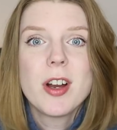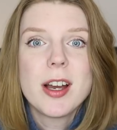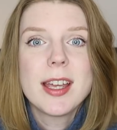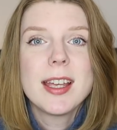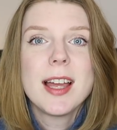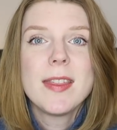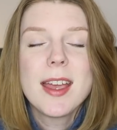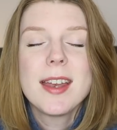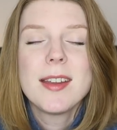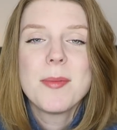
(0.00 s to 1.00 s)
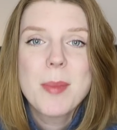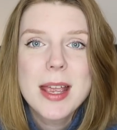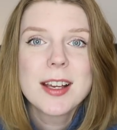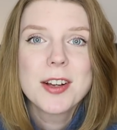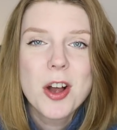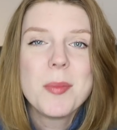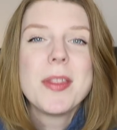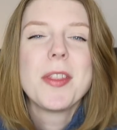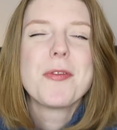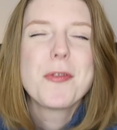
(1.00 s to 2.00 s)
right, and then make a
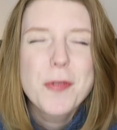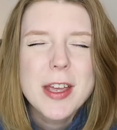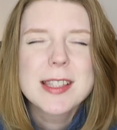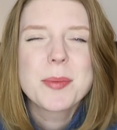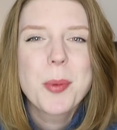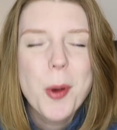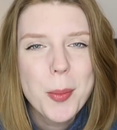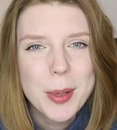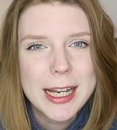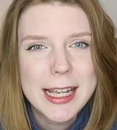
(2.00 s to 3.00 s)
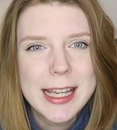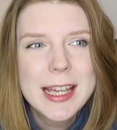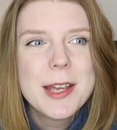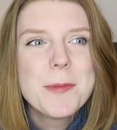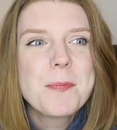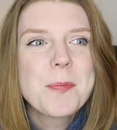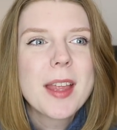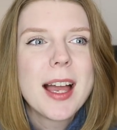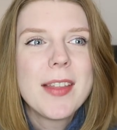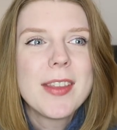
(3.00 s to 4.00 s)
garment that fits properly
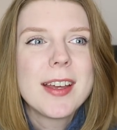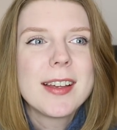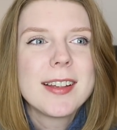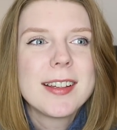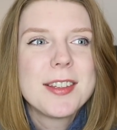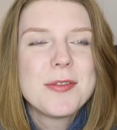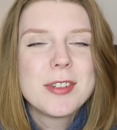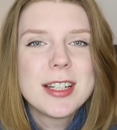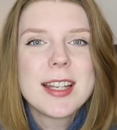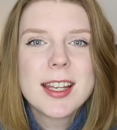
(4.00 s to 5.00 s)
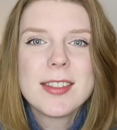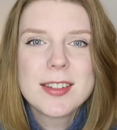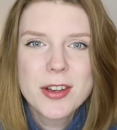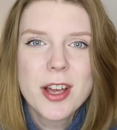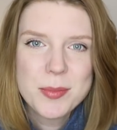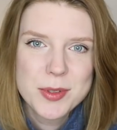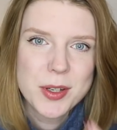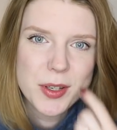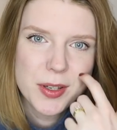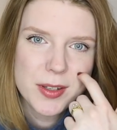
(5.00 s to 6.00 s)
and that you've really taken the time
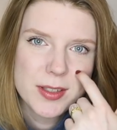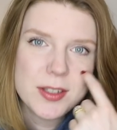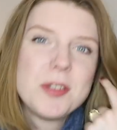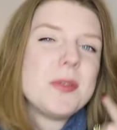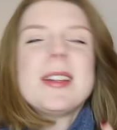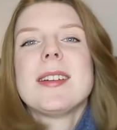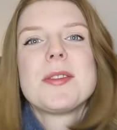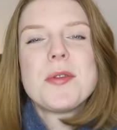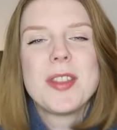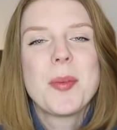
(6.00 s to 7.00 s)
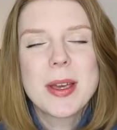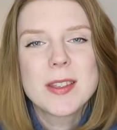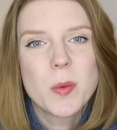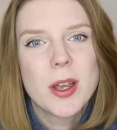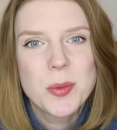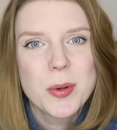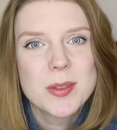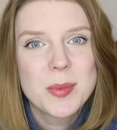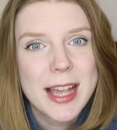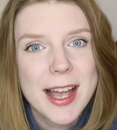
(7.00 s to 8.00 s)
to, to do it sort of in the best way you
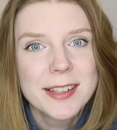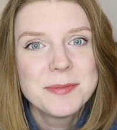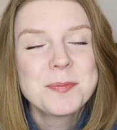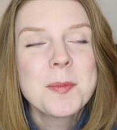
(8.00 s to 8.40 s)
possibly can.